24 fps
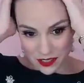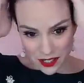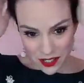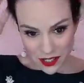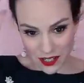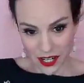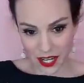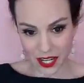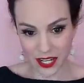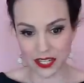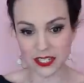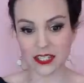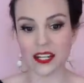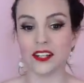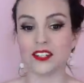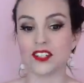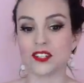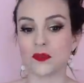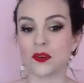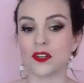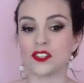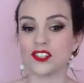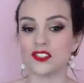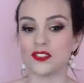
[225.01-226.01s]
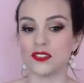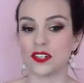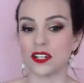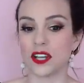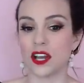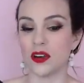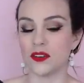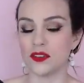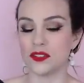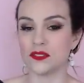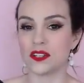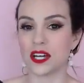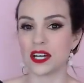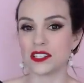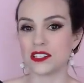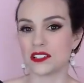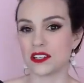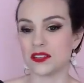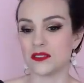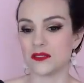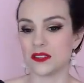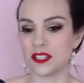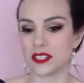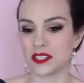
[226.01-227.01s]
All right. I just want you to know, you guys
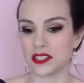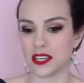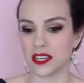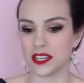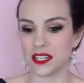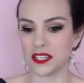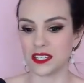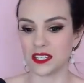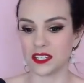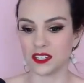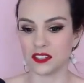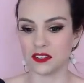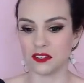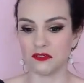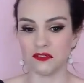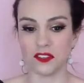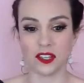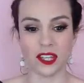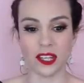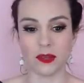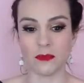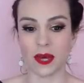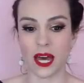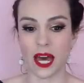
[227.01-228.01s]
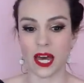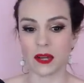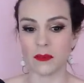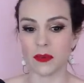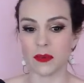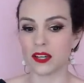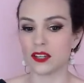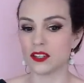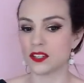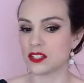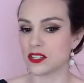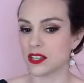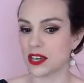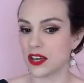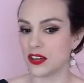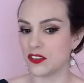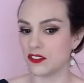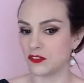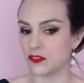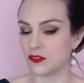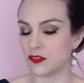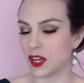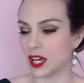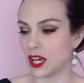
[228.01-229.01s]
are always like, you're feeling bad about
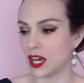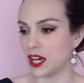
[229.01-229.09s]
yourself,